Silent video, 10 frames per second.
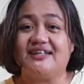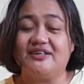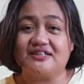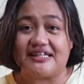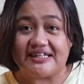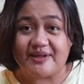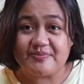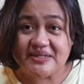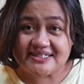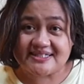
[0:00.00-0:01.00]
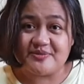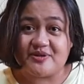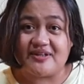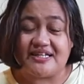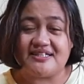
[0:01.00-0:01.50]
yung tanim
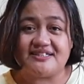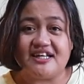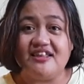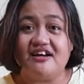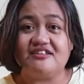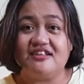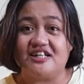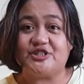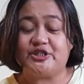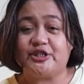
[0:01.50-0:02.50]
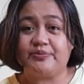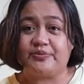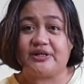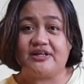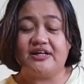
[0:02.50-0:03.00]
mismo is a lot
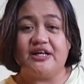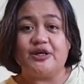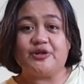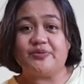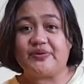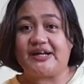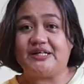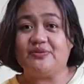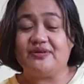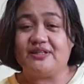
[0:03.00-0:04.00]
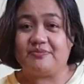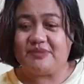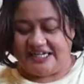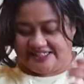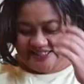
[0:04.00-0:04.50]
cheaper compared with the
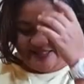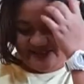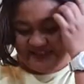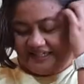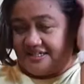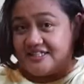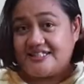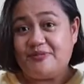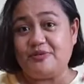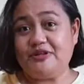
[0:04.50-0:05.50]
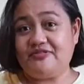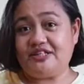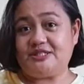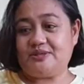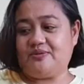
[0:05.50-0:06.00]
pot. So, example of
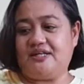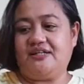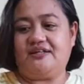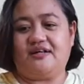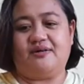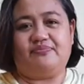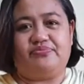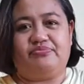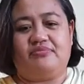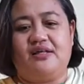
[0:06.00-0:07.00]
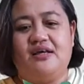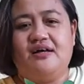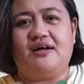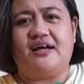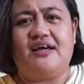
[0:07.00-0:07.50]
this one,
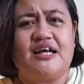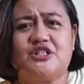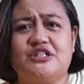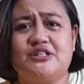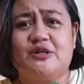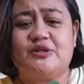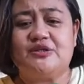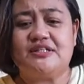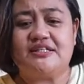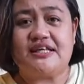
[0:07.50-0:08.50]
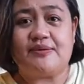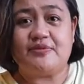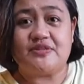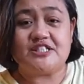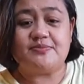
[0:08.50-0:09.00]
I actually don't know the name
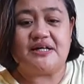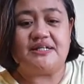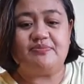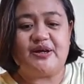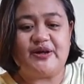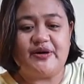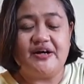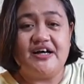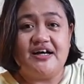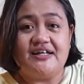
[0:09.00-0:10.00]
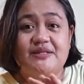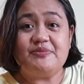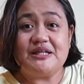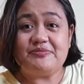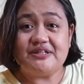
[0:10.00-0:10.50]
of this plant, pero
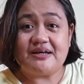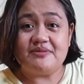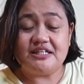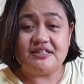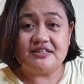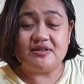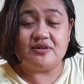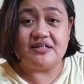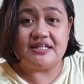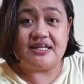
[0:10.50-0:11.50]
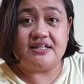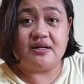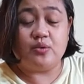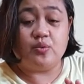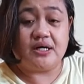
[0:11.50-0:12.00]
nabili po namin ito in a
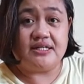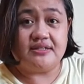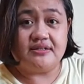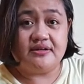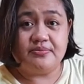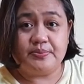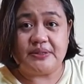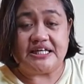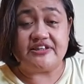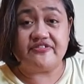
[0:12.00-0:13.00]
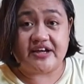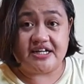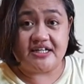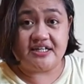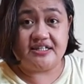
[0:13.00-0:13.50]
one plant
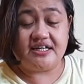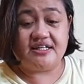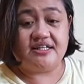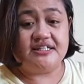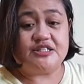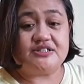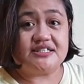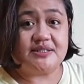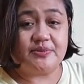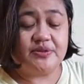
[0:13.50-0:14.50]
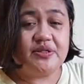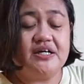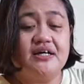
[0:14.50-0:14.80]
fair na nandito sa Cebu.